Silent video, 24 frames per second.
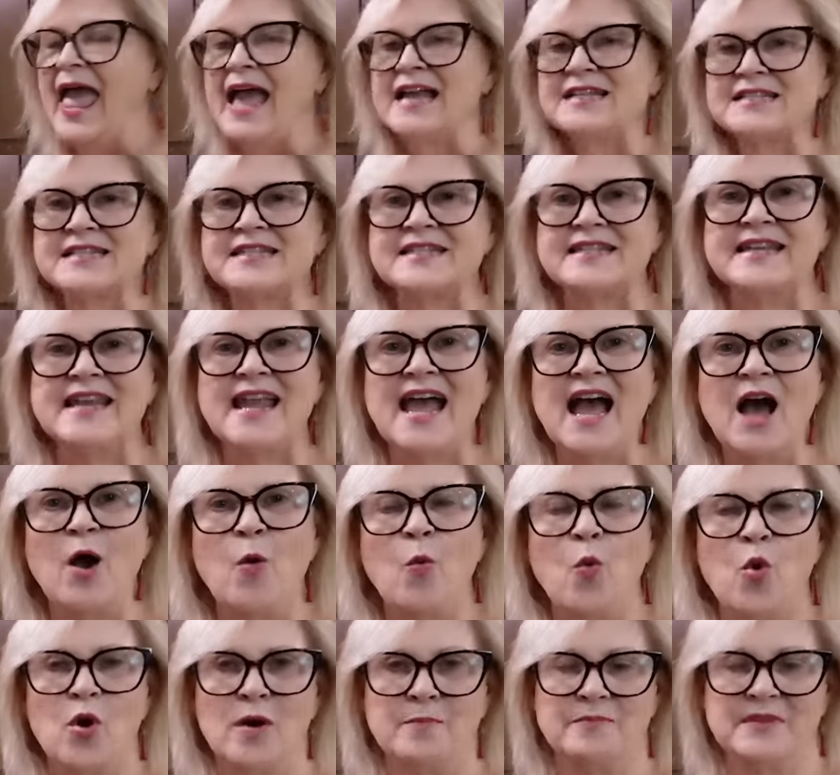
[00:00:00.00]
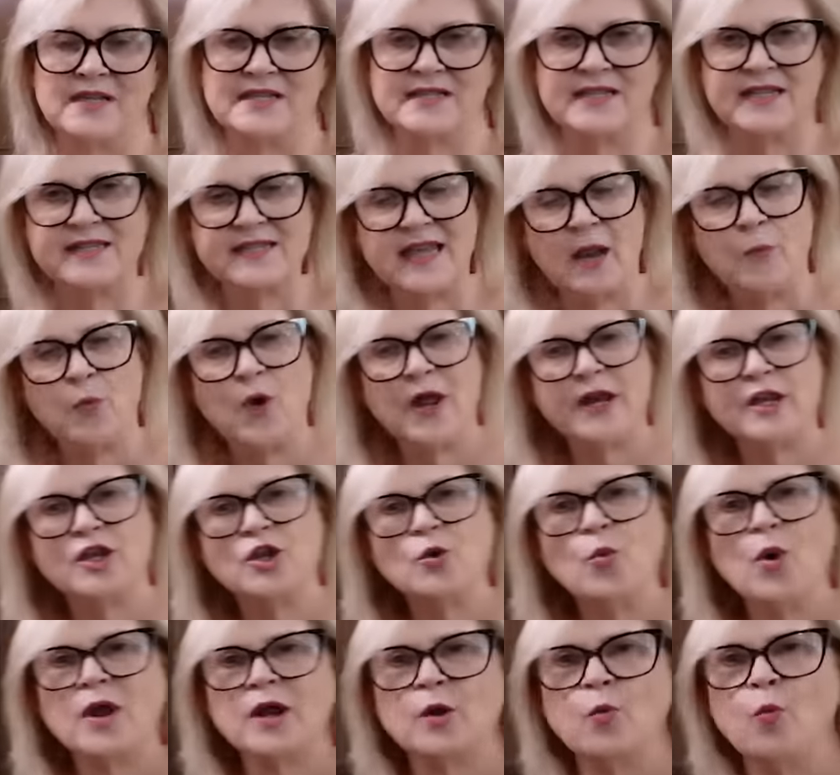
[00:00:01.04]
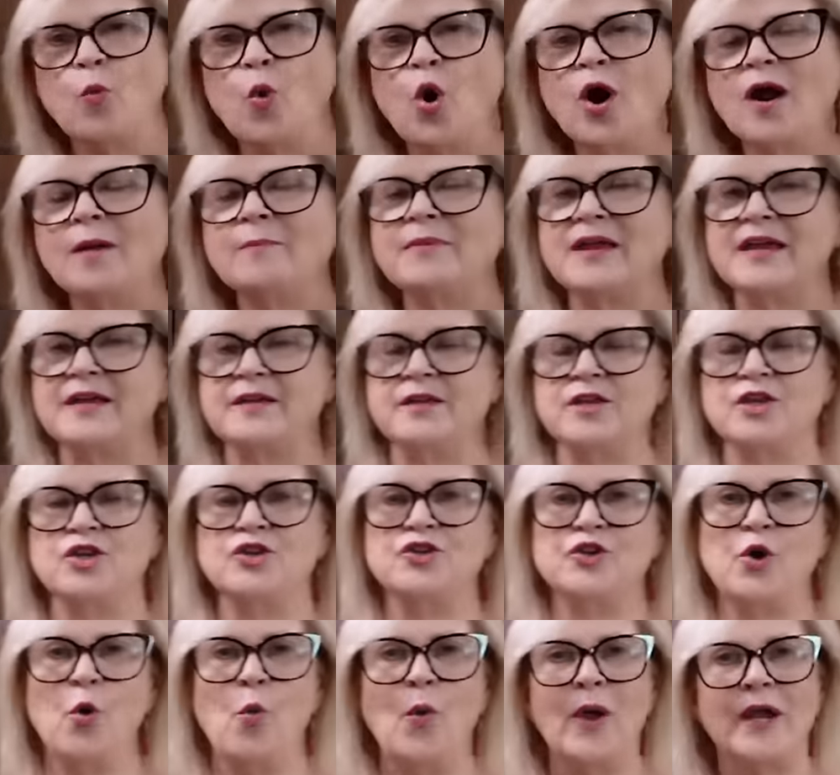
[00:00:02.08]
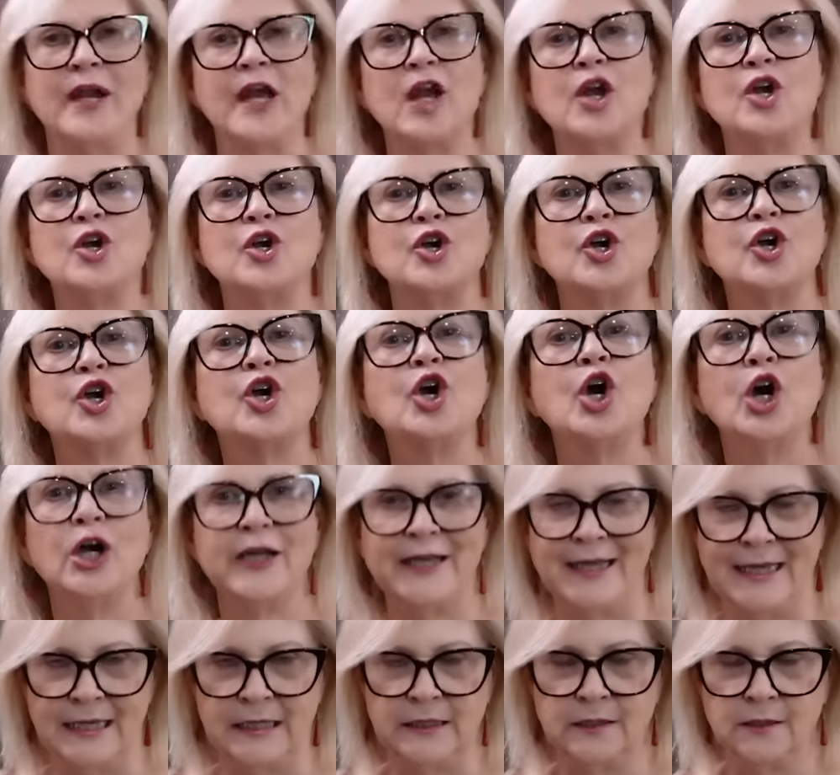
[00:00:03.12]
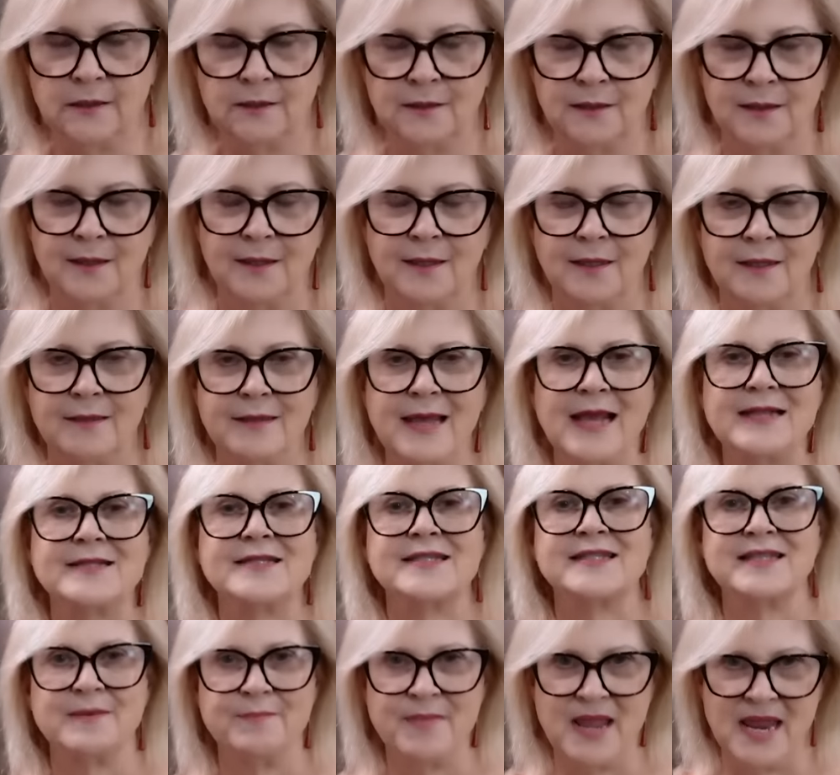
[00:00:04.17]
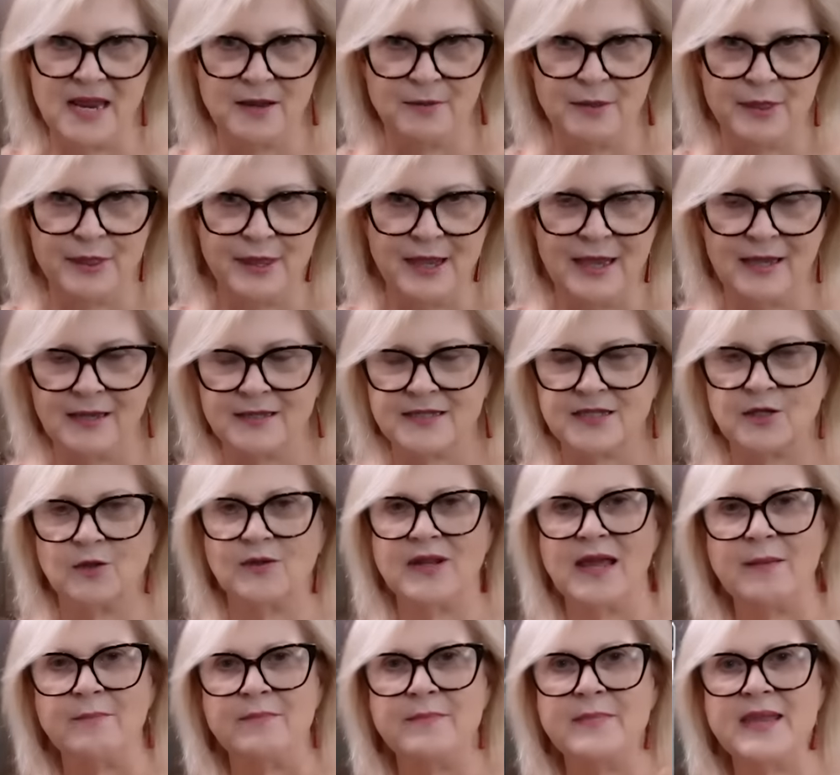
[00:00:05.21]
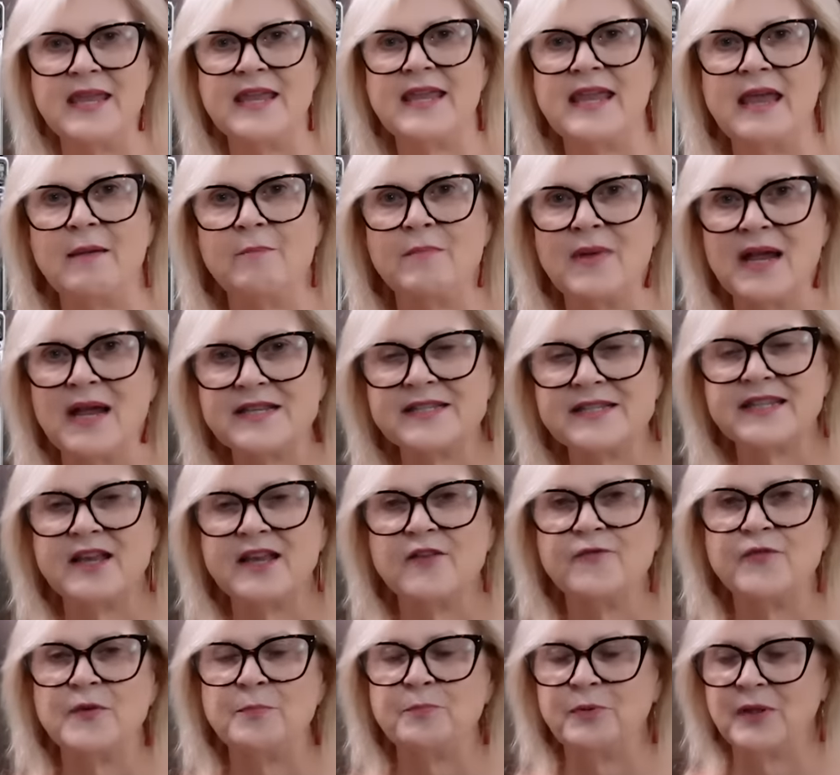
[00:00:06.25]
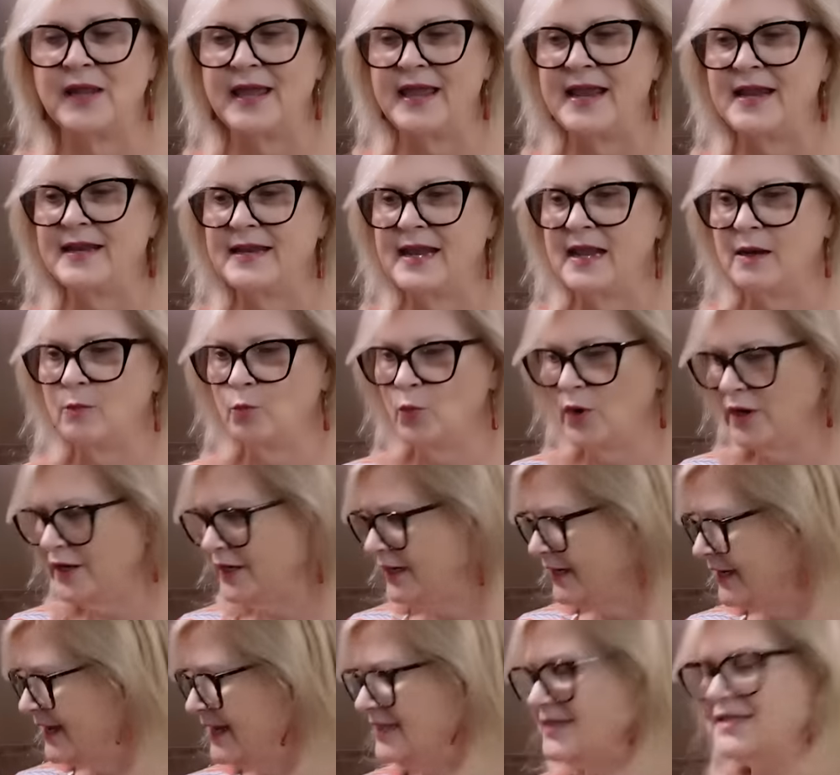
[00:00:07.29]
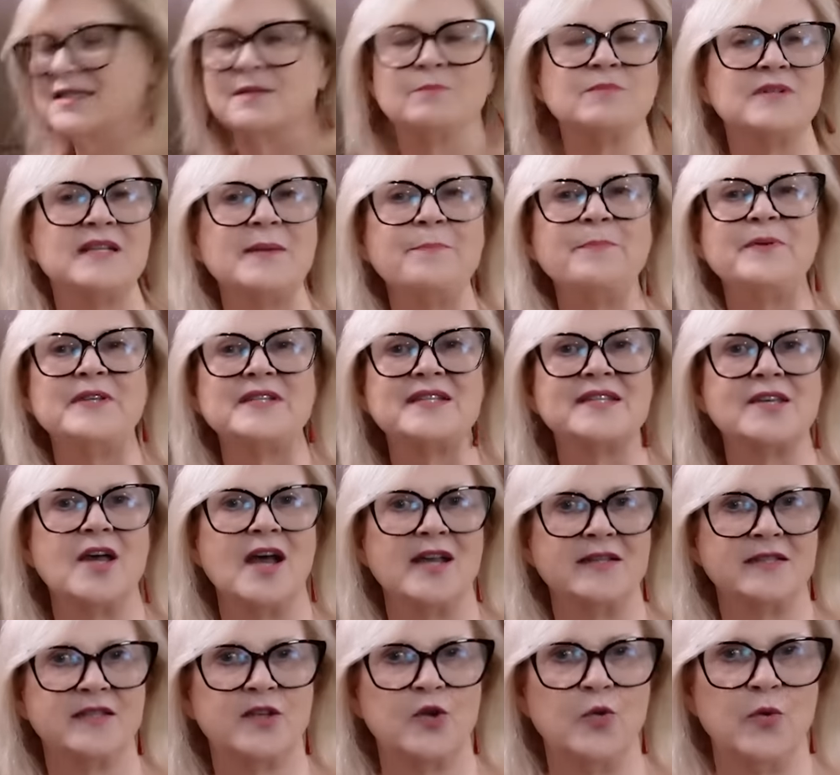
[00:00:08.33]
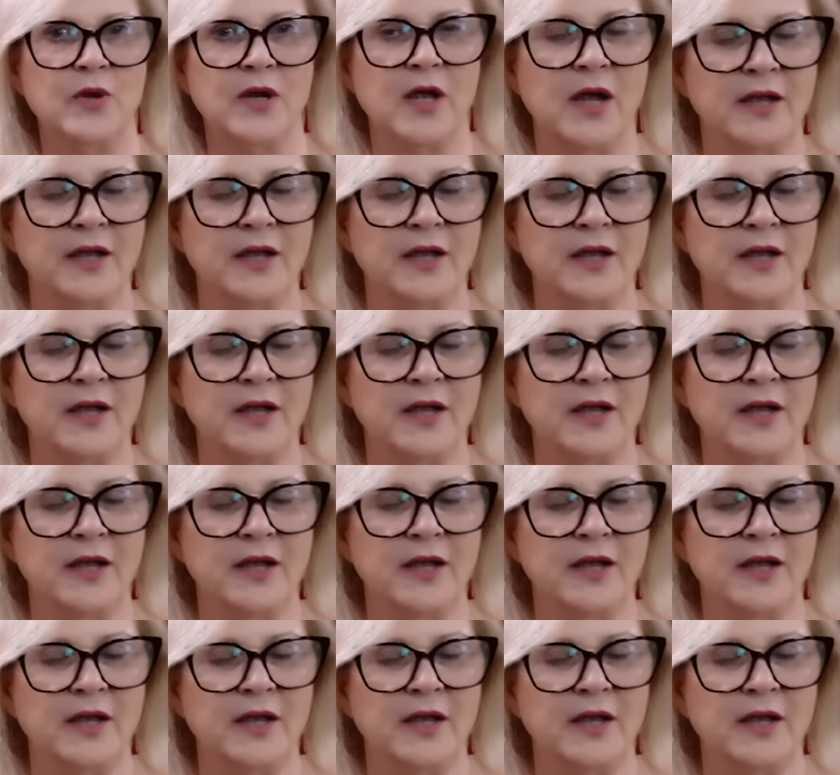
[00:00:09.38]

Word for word: and see how warm this is. You wanna warm it, you don't wanna cook it. That's the main thing. So let me get myself a plate and we're gonna get some dipping sauce going